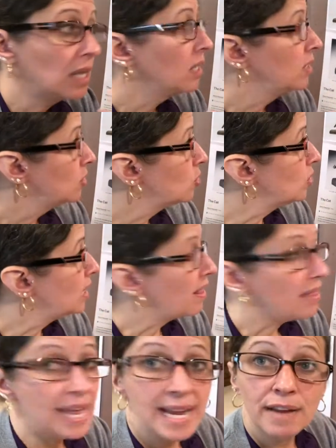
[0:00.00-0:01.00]
So that
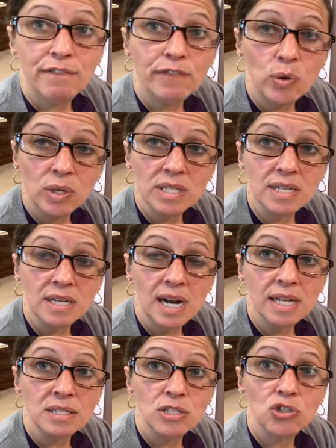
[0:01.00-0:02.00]
they can focus and
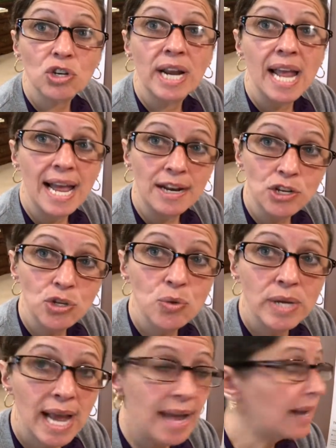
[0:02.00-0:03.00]
concentrate and you
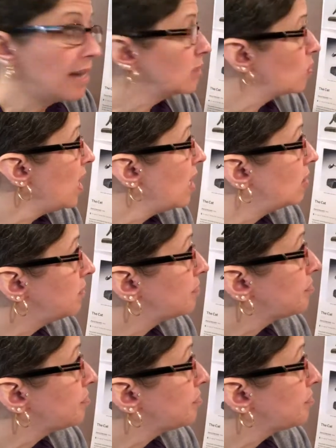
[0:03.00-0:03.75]
can as well.